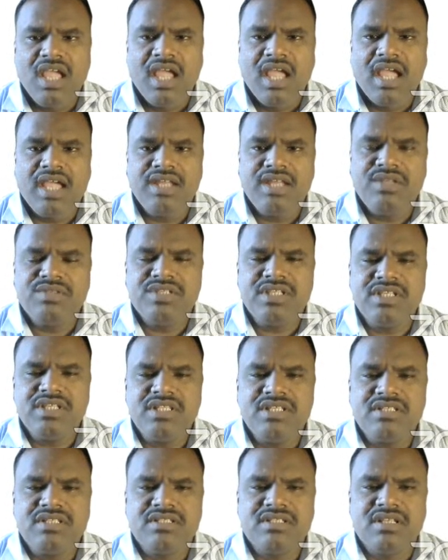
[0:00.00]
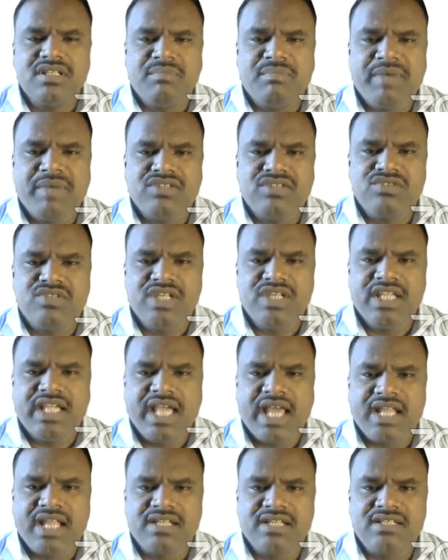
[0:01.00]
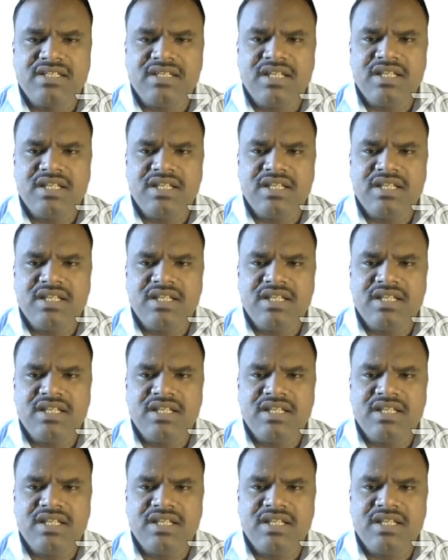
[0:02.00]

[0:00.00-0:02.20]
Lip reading: And you see this pathogenic character,